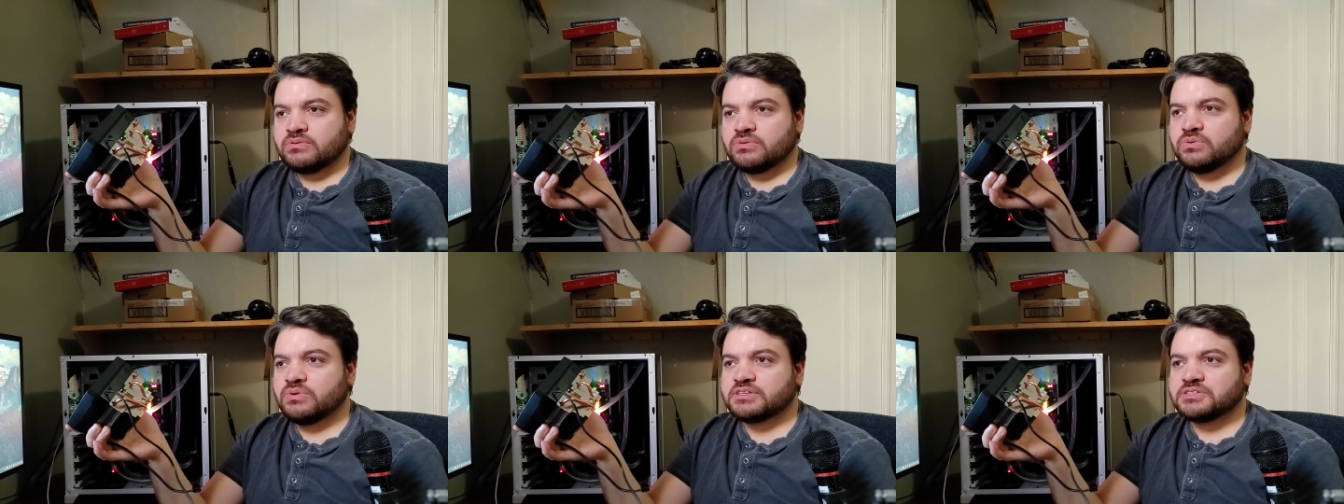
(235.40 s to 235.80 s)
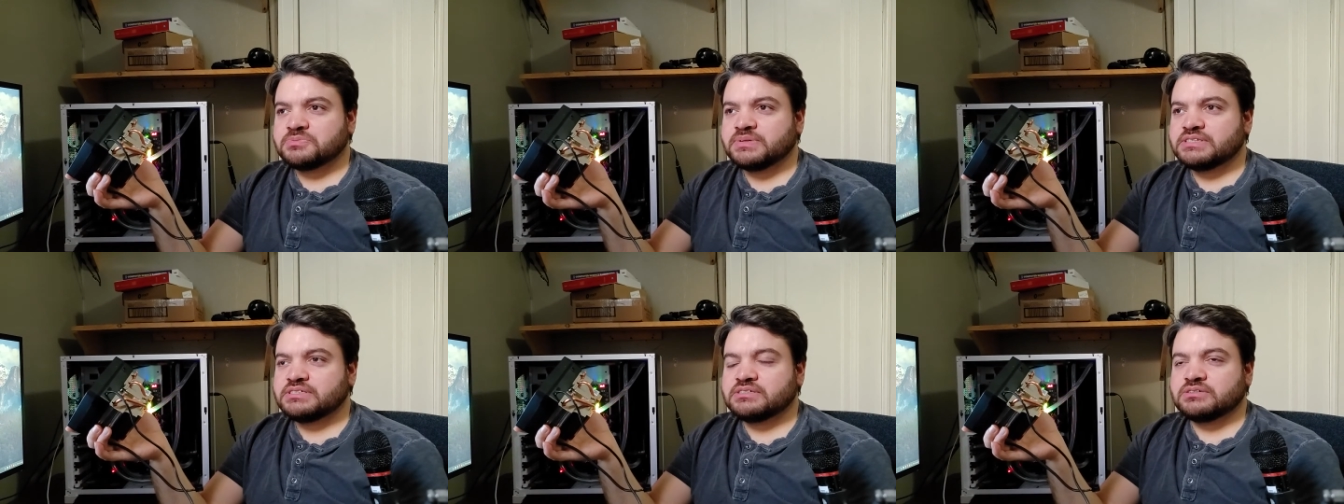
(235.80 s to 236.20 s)
who else
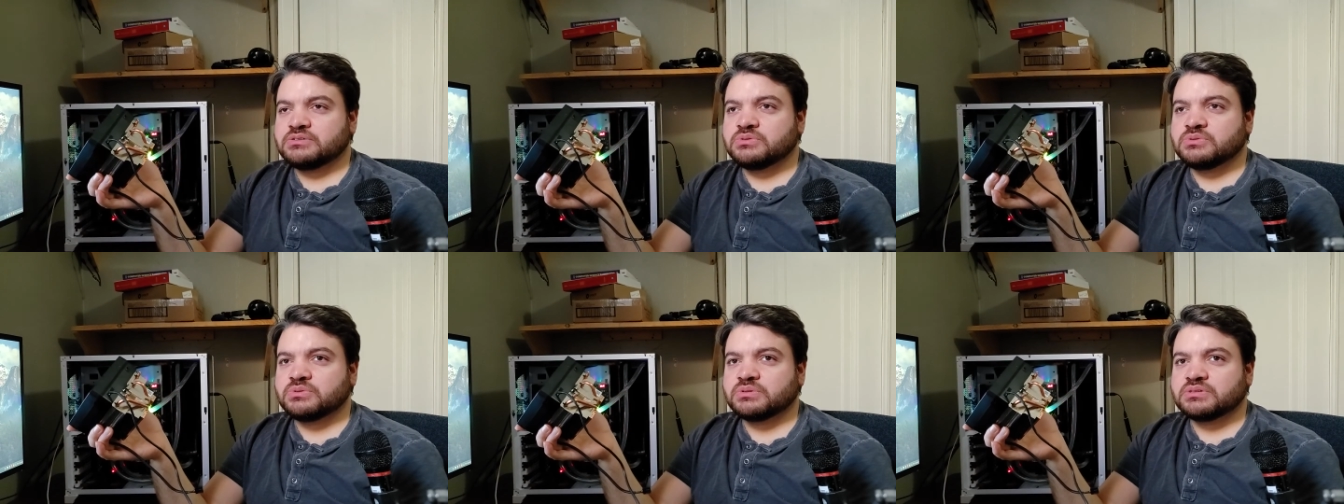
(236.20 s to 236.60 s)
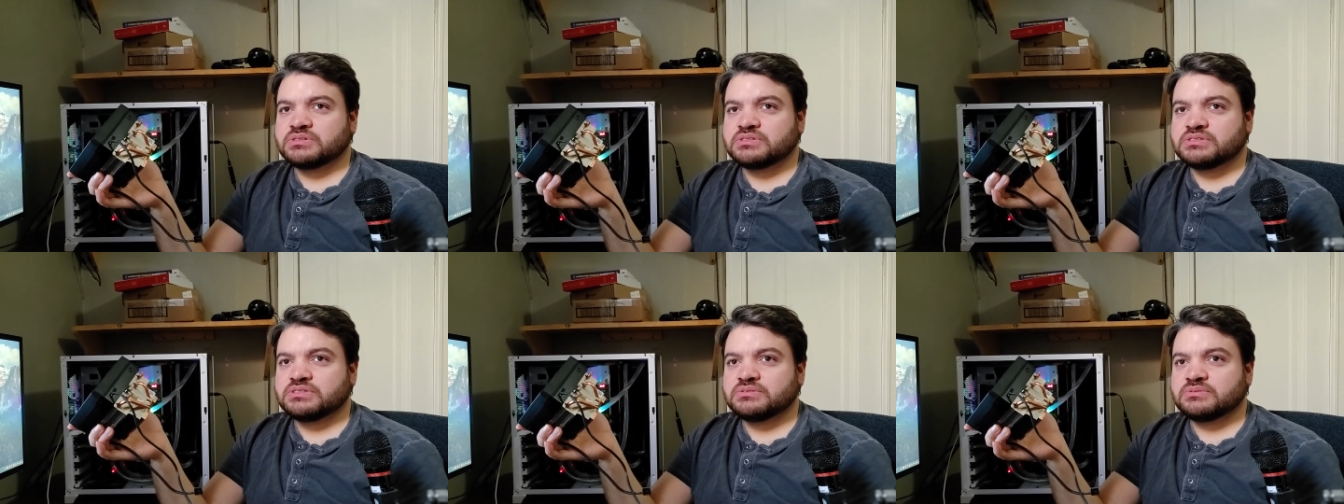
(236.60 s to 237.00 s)
makes good
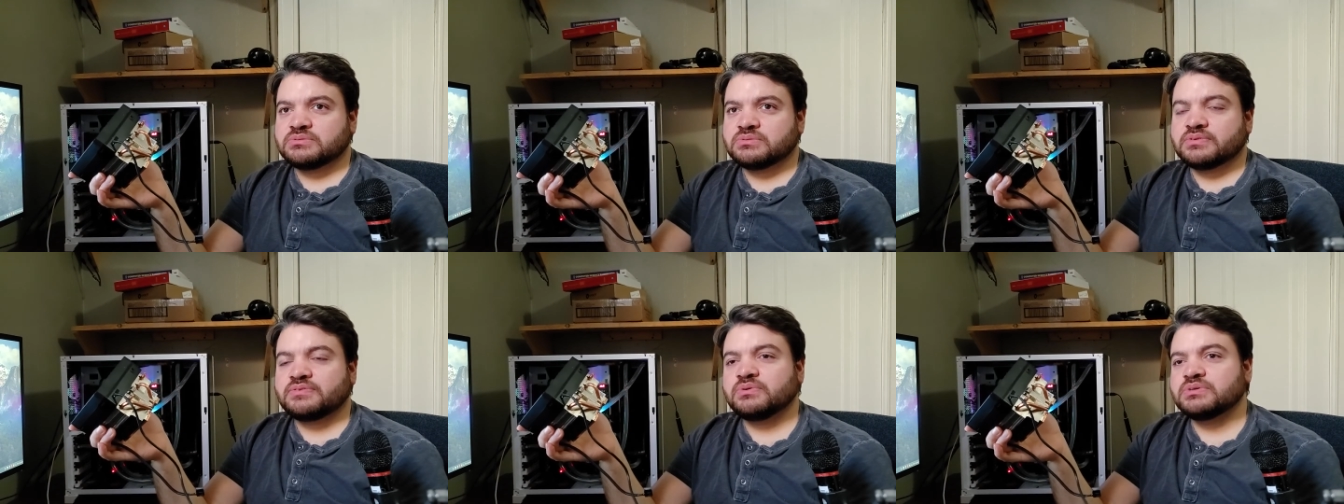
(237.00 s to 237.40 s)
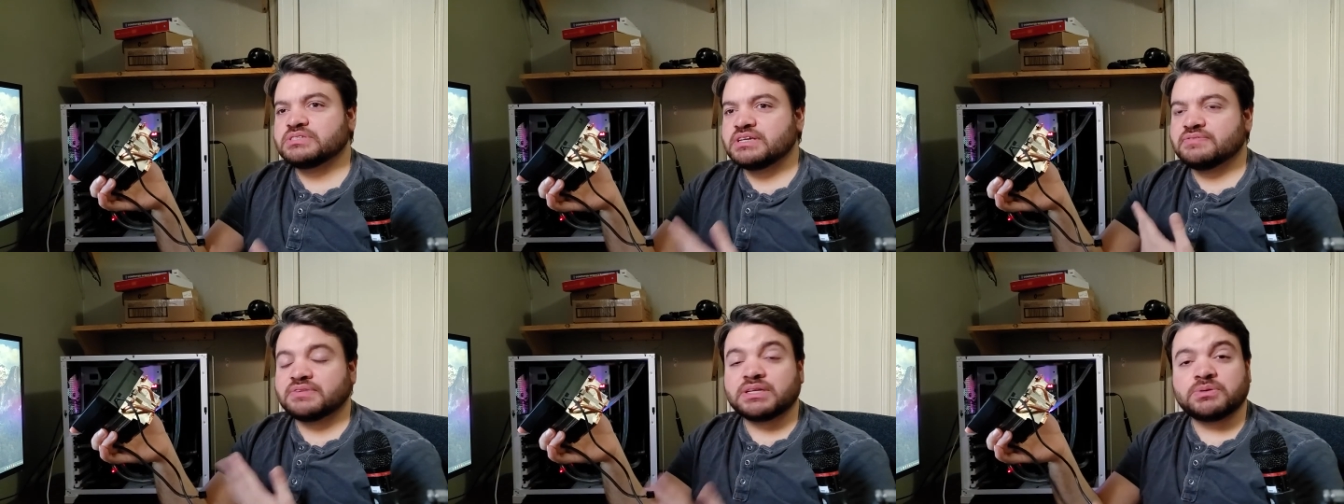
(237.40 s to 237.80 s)
coolers? Well, of course, you
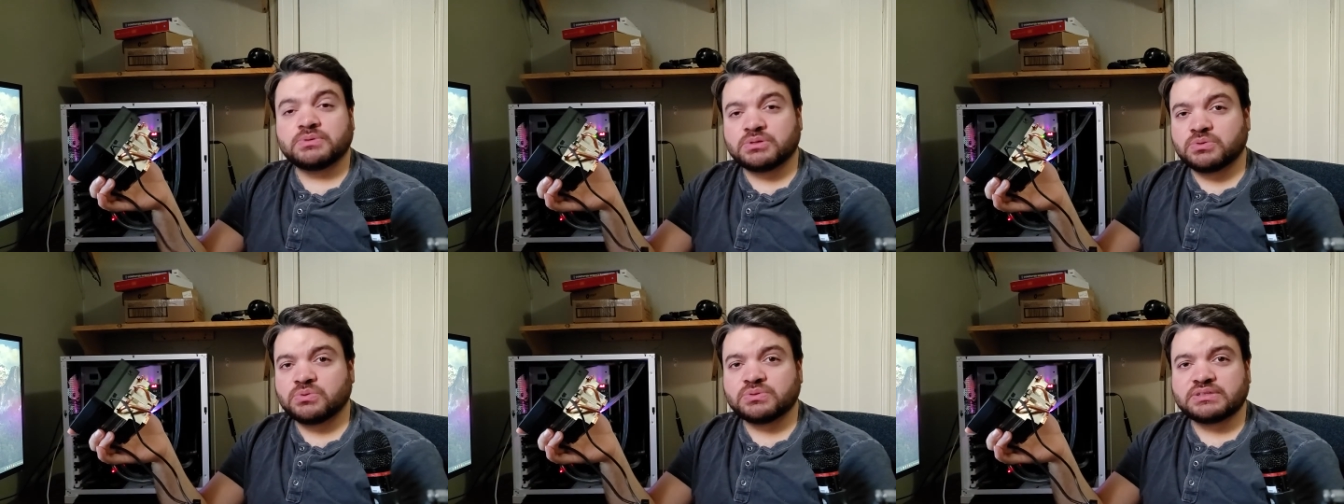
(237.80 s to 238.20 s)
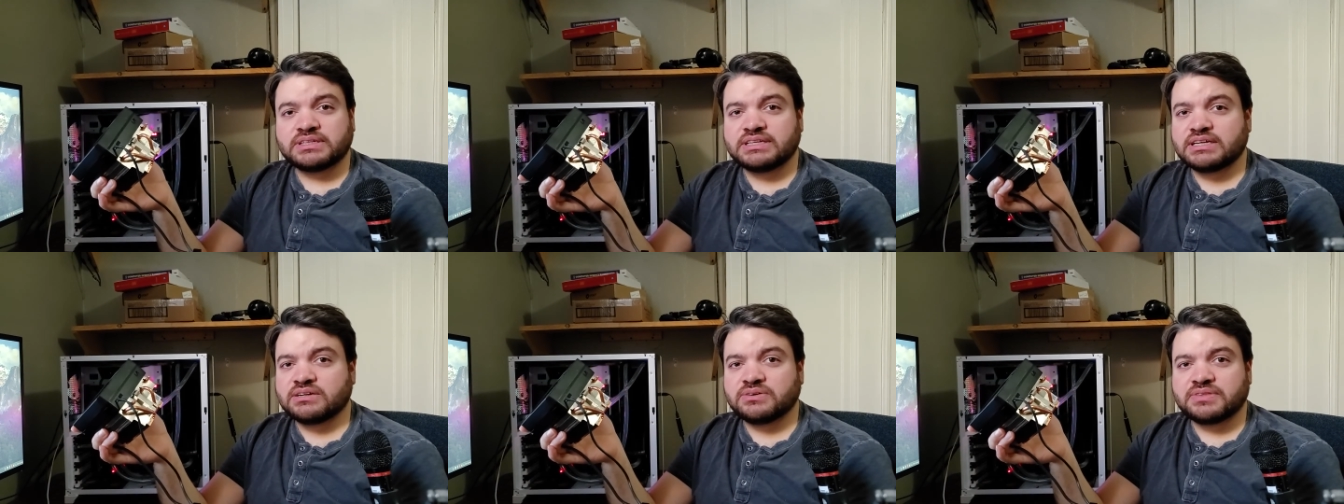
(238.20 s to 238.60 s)
have liquid
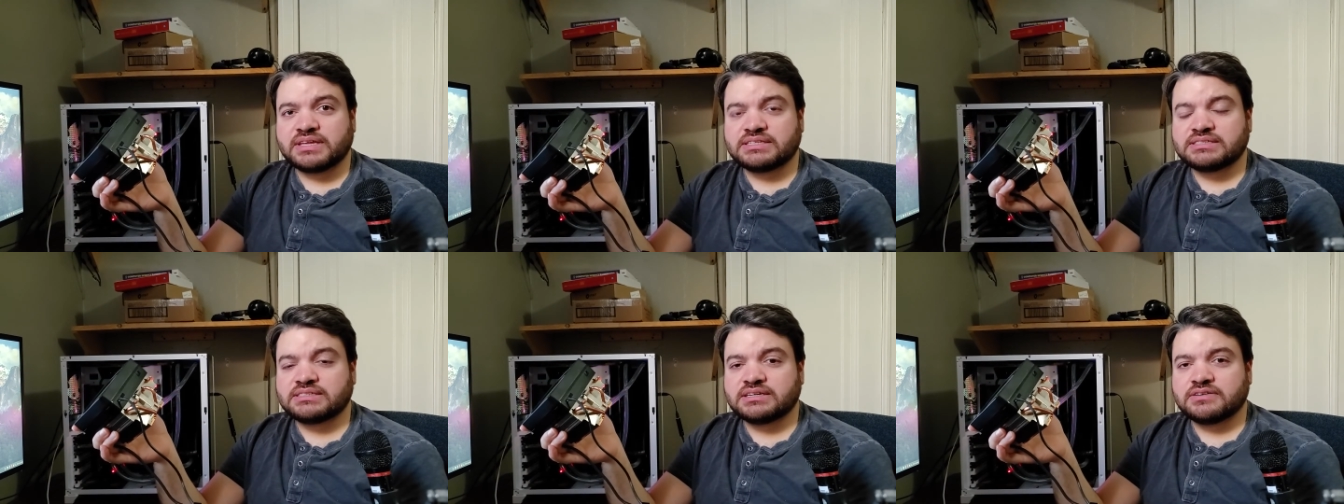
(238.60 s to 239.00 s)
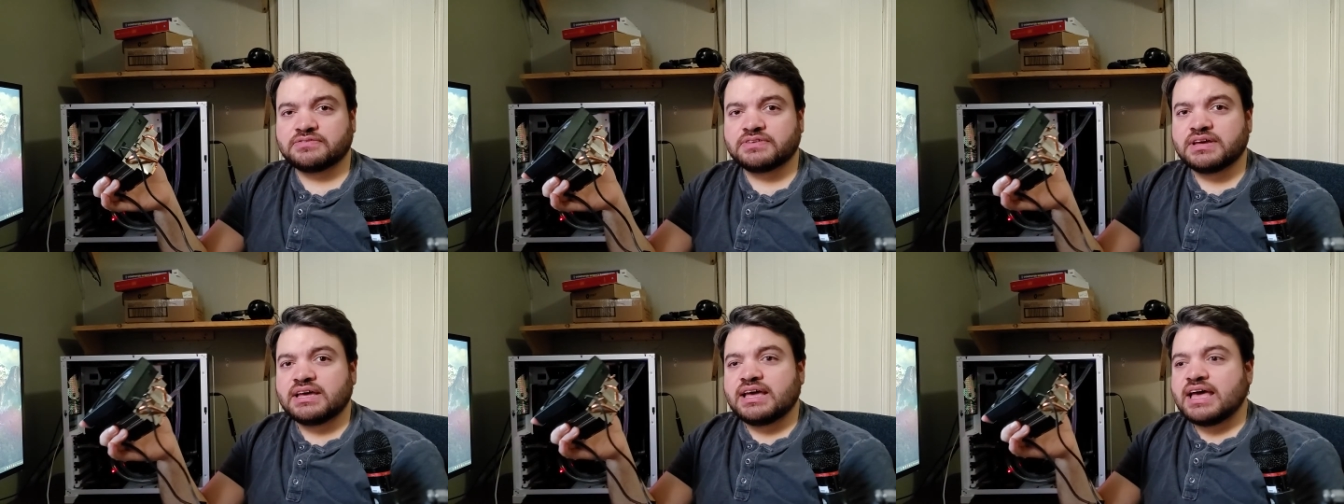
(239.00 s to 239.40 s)
cooling and all that stuff.
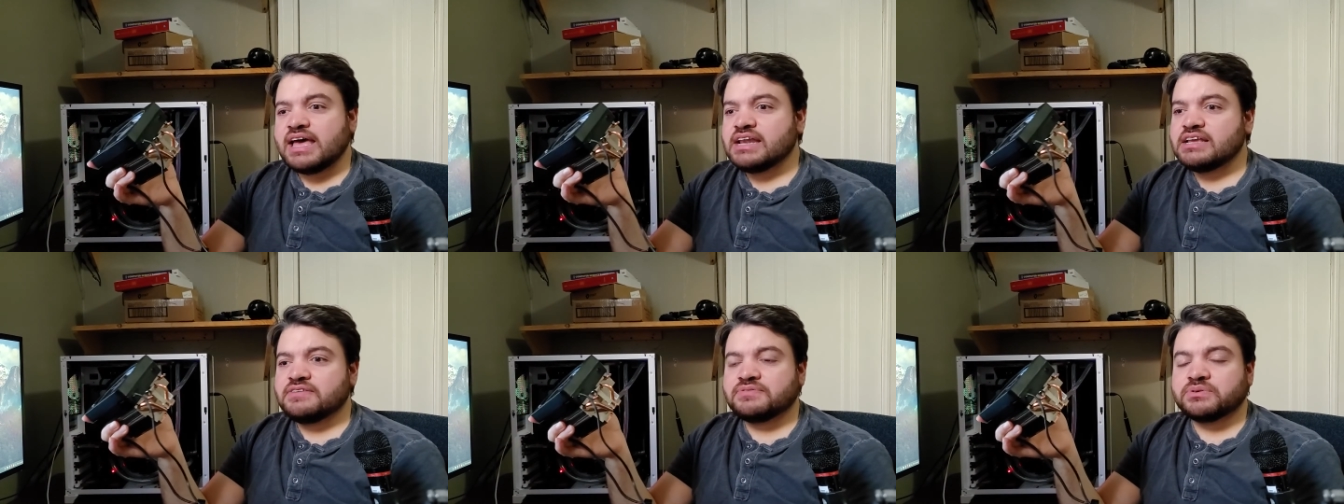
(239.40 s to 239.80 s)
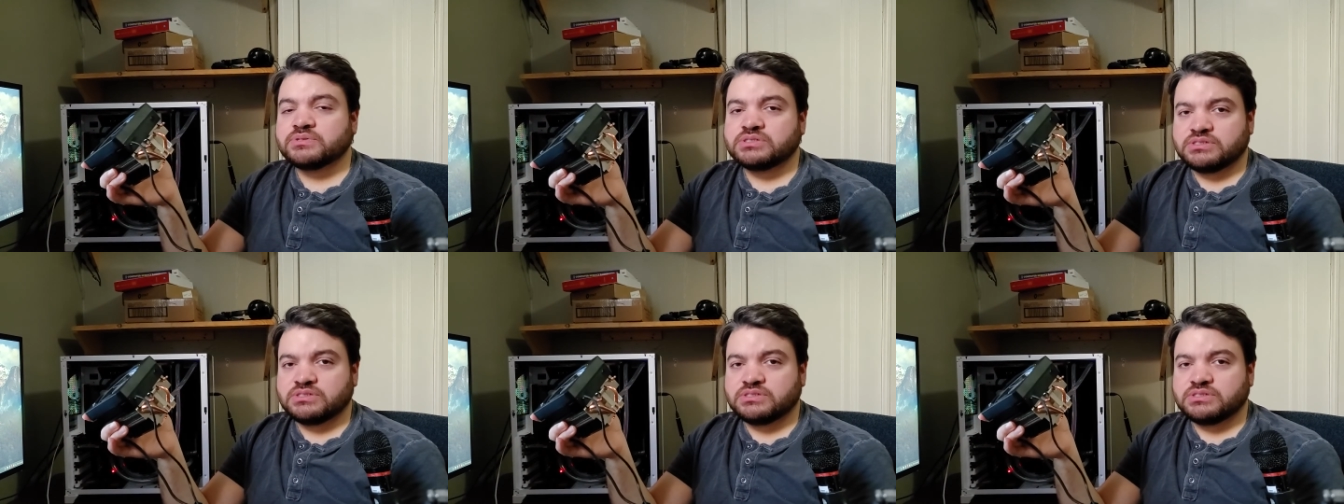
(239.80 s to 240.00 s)
Any of those